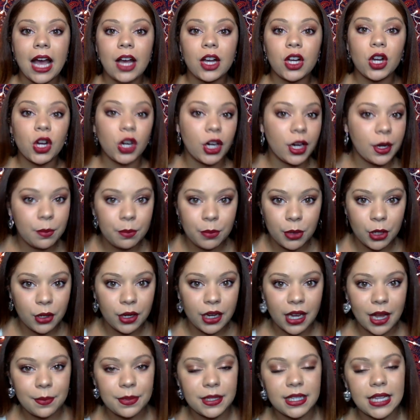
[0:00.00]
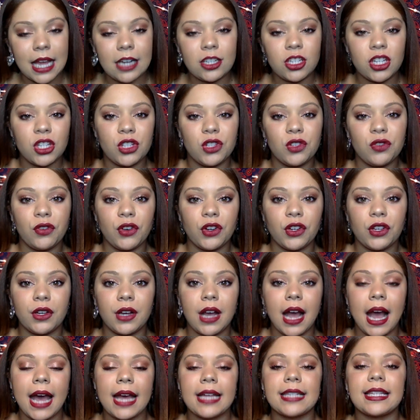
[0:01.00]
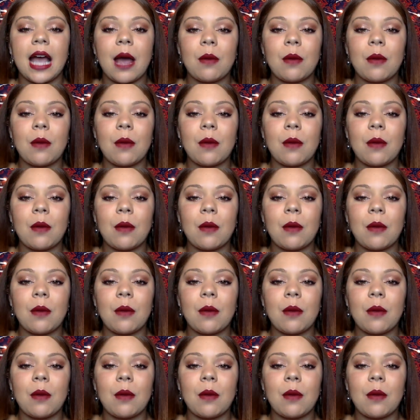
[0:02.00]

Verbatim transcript: current beauty obsessions for you guys.